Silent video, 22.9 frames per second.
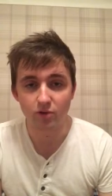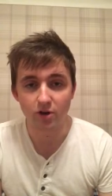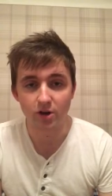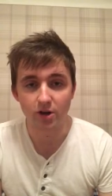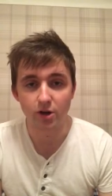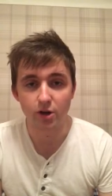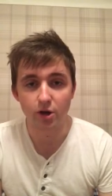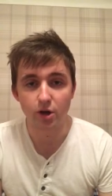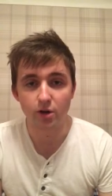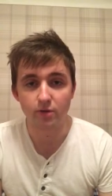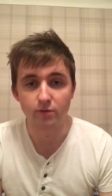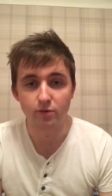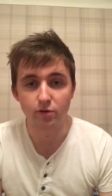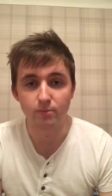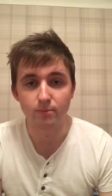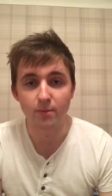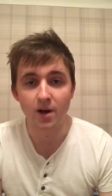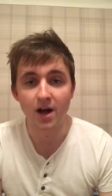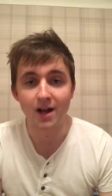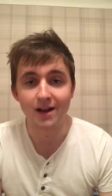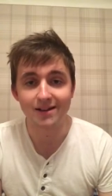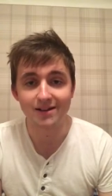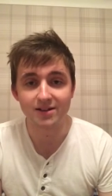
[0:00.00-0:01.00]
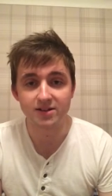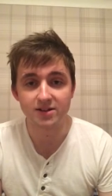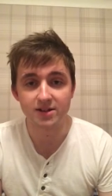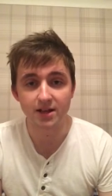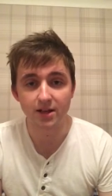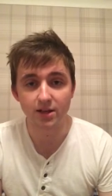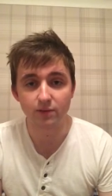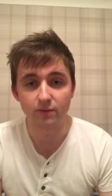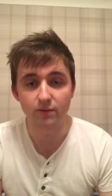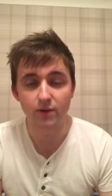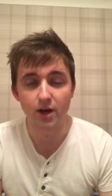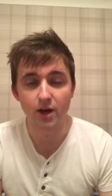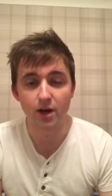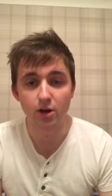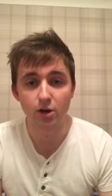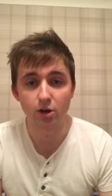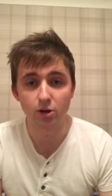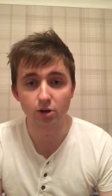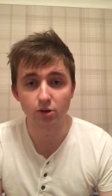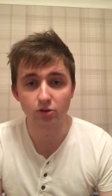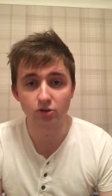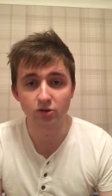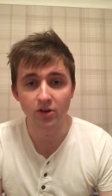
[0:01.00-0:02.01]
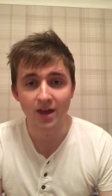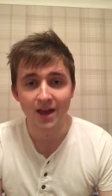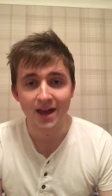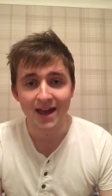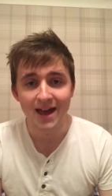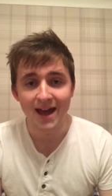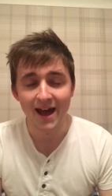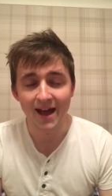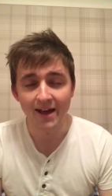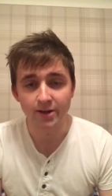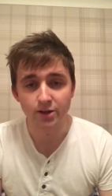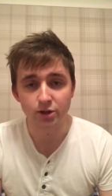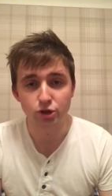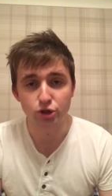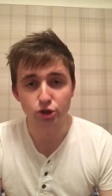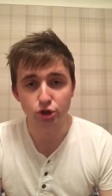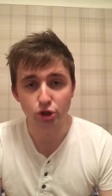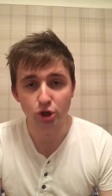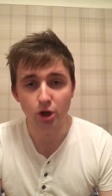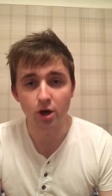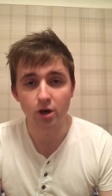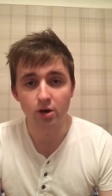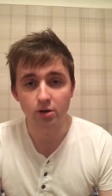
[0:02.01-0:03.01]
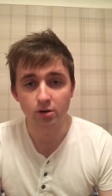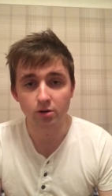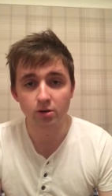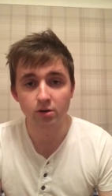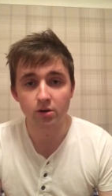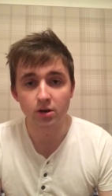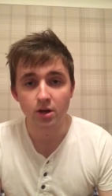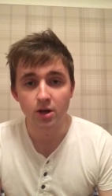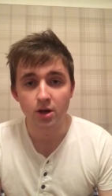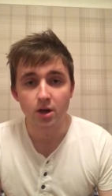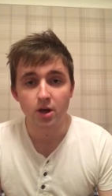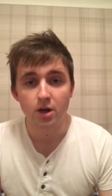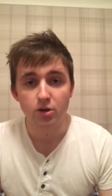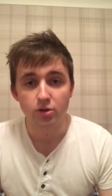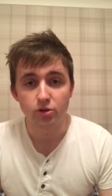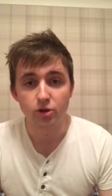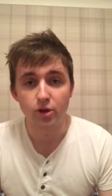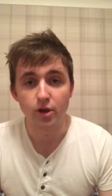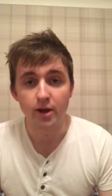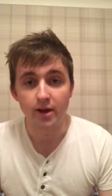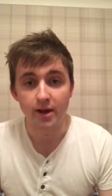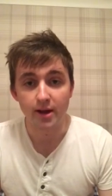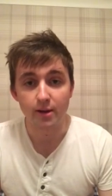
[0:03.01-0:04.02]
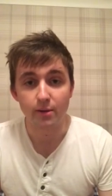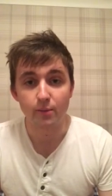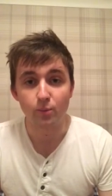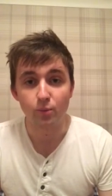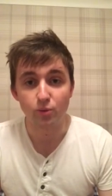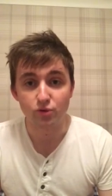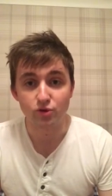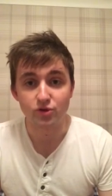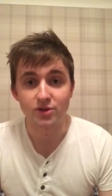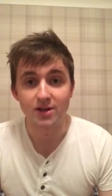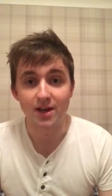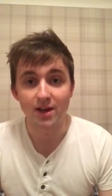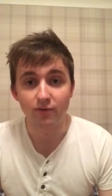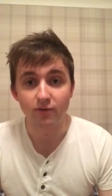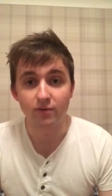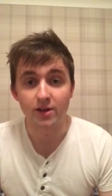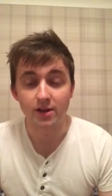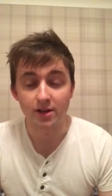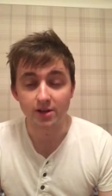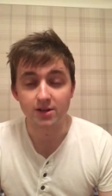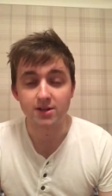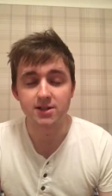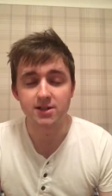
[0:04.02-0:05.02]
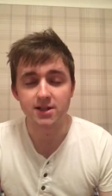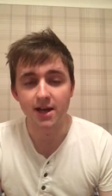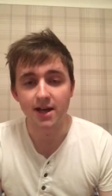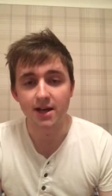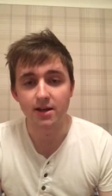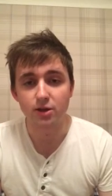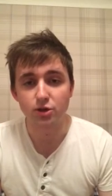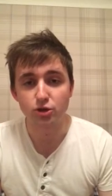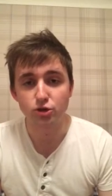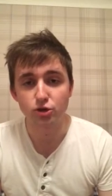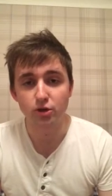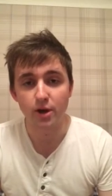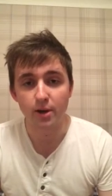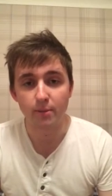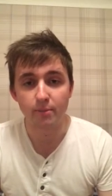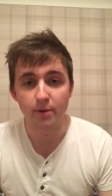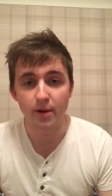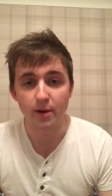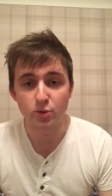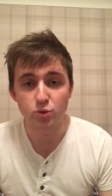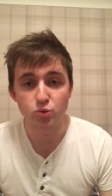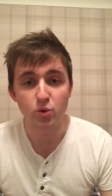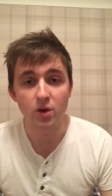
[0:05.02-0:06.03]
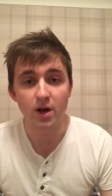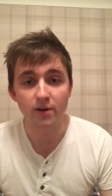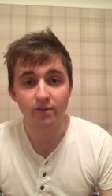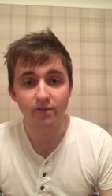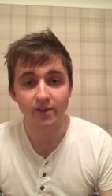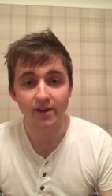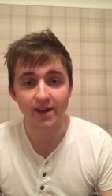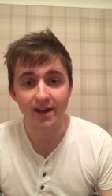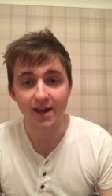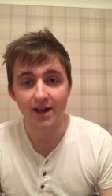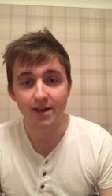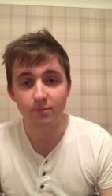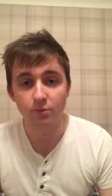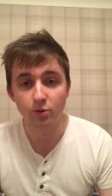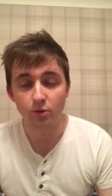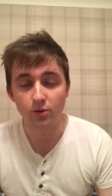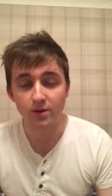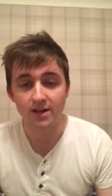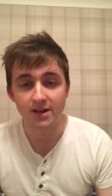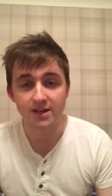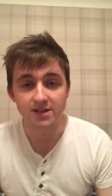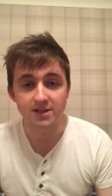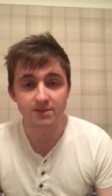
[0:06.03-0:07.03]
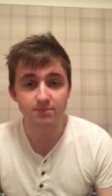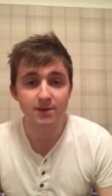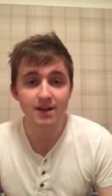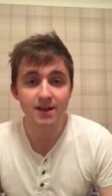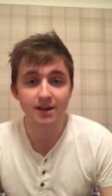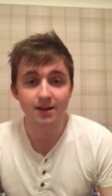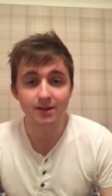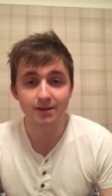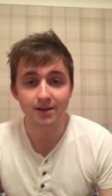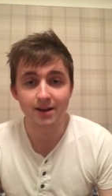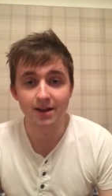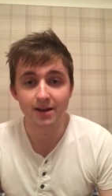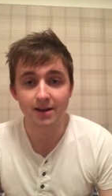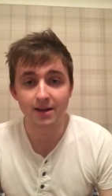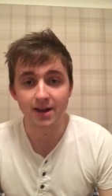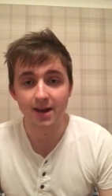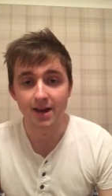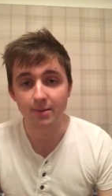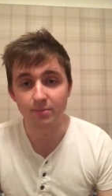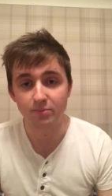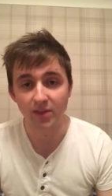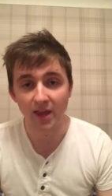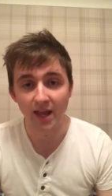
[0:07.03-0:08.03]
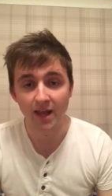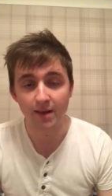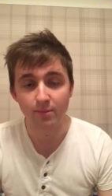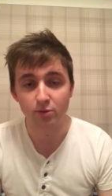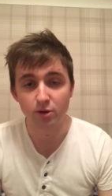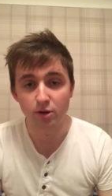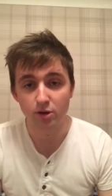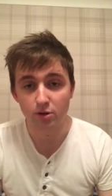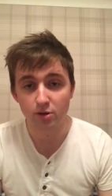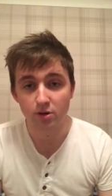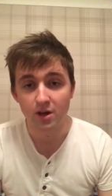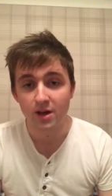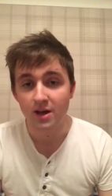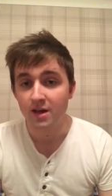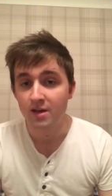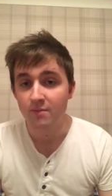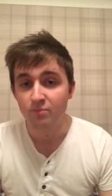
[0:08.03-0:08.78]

running over a mile and six furlongs. Hadn't shown that it was definitely going to stay the trip, but it was worth a gamble at least. It made its handicap debut